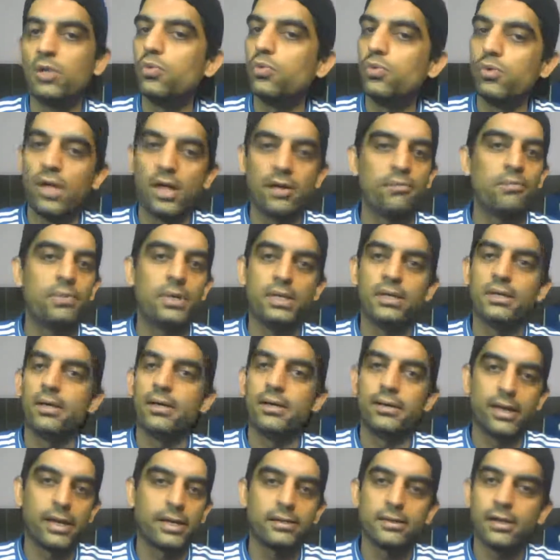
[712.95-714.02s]
it would have been
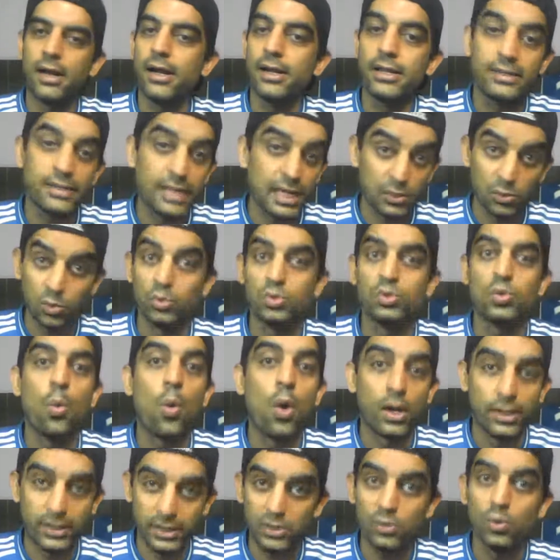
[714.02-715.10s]
a red card. And that's
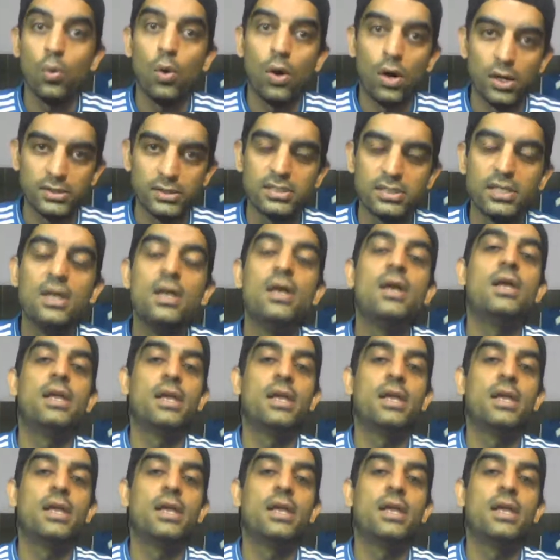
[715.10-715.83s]
what it was.